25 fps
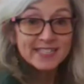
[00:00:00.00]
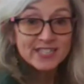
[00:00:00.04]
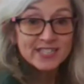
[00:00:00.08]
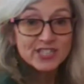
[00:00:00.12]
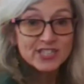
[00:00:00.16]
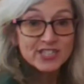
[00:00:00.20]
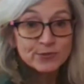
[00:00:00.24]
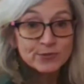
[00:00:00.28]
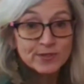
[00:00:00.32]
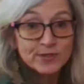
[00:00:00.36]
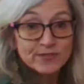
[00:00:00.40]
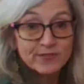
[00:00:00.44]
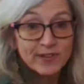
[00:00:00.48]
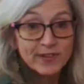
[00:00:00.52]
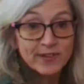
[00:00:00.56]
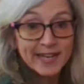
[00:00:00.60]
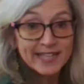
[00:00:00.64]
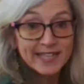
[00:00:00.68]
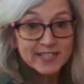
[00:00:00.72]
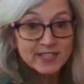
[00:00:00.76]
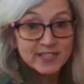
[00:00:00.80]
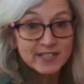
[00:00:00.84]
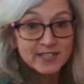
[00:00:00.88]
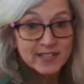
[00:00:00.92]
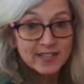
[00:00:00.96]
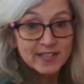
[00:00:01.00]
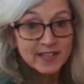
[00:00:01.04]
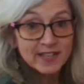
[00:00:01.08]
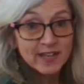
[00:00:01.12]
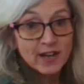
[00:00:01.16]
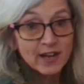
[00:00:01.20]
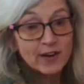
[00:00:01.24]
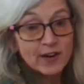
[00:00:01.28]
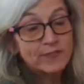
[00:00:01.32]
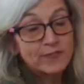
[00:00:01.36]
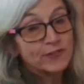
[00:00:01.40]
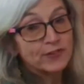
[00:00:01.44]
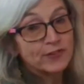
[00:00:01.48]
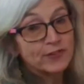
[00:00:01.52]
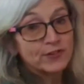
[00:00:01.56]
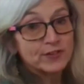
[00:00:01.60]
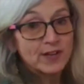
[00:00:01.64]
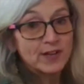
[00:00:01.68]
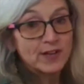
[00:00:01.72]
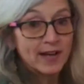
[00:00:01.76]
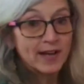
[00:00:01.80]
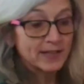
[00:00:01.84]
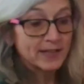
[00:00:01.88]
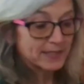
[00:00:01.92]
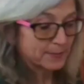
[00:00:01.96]
to invite
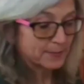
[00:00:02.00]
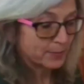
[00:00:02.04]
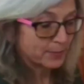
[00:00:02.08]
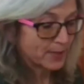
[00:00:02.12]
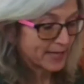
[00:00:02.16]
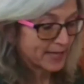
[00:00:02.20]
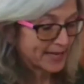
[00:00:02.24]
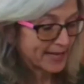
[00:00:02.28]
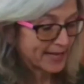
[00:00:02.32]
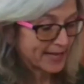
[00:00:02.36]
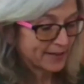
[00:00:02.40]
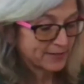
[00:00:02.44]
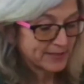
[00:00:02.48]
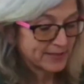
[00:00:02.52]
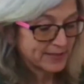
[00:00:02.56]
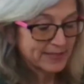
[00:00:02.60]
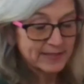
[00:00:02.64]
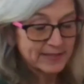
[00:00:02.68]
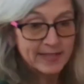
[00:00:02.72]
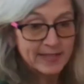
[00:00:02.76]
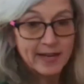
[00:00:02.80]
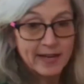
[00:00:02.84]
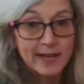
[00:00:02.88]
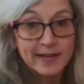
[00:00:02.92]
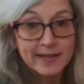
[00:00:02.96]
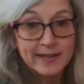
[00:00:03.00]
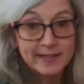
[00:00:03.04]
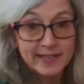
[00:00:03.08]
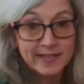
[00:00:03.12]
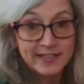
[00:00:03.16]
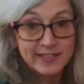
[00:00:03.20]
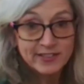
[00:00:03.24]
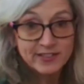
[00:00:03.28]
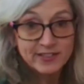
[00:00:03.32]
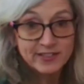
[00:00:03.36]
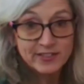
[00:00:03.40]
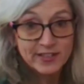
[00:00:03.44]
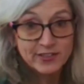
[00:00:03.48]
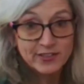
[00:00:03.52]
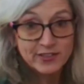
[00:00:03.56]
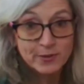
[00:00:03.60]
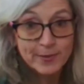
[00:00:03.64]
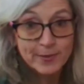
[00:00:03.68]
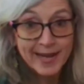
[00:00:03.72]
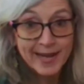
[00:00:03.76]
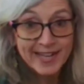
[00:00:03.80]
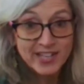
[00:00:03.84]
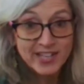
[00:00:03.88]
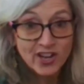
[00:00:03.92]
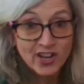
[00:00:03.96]
over to play out in your
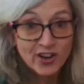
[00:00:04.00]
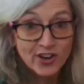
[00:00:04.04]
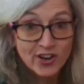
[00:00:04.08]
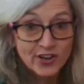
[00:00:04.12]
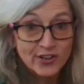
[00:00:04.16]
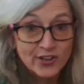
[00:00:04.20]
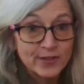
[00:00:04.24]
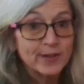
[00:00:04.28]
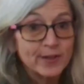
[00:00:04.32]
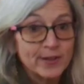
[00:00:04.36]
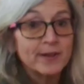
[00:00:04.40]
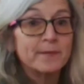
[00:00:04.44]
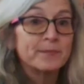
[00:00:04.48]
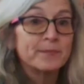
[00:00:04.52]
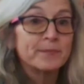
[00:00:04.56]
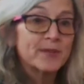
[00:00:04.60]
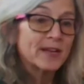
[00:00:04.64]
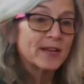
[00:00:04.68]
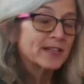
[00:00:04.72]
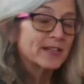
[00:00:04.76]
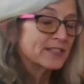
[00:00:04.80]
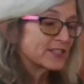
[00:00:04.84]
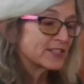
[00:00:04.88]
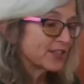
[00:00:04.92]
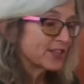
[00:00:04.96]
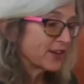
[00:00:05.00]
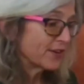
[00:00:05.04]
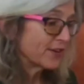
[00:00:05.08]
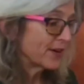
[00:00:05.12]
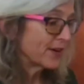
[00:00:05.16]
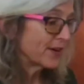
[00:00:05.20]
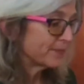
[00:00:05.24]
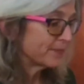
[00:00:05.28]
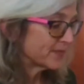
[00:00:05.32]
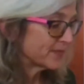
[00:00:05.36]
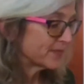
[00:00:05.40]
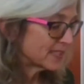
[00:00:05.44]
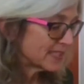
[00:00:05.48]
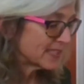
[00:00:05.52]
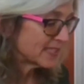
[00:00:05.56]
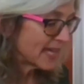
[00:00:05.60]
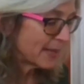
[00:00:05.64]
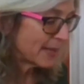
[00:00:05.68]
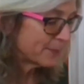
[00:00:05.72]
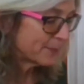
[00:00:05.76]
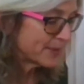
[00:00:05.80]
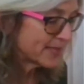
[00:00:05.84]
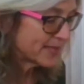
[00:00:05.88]
backyard. So just helping